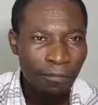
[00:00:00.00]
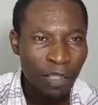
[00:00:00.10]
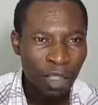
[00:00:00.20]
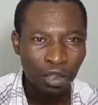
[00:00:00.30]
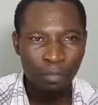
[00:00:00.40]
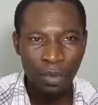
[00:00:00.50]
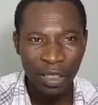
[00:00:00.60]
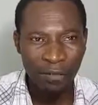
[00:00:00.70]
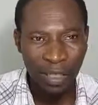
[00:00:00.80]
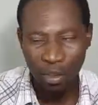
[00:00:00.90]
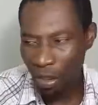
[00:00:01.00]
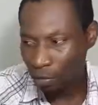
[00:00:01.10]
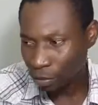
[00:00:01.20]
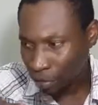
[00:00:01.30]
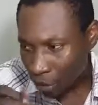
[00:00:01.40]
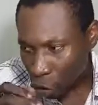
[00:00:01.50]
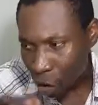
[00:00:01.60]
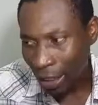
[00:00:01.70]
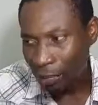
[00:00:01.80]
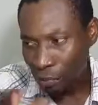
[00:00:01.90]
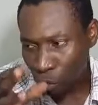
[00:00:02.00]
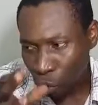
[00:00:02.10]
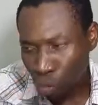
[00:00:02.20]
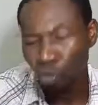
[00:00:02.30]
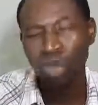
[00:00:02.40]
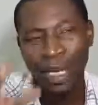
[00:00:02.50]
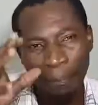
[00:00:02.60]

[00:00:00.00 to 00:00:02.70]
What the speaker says: They don't believe that you can